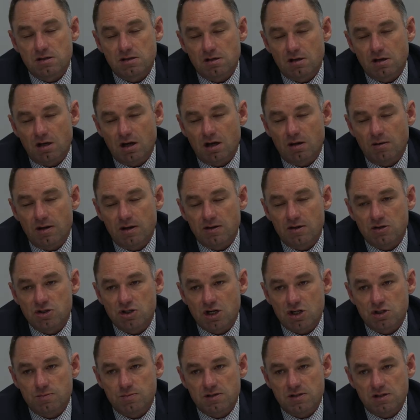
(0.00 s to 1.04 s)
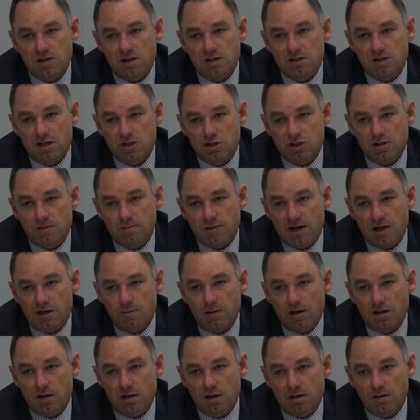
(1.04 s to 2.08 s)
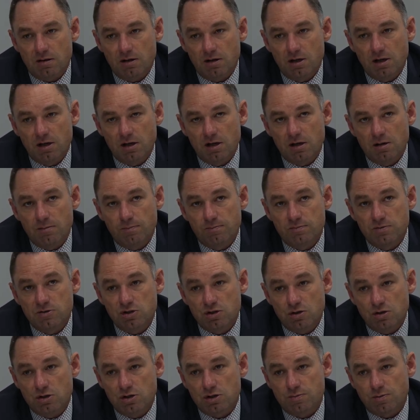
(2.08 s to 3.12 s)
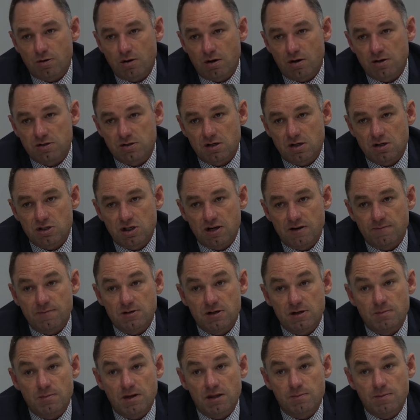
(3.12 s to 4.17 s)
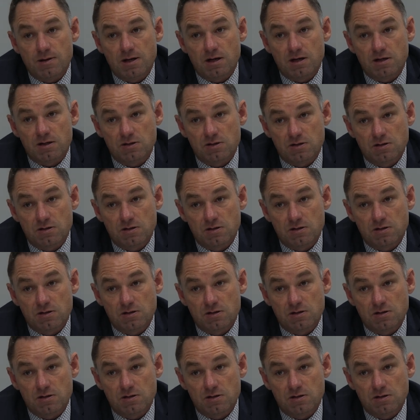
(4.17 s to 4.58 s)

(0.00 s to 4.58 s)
and the judgments that the teachers have made about their students' progress and achievement in mathematics.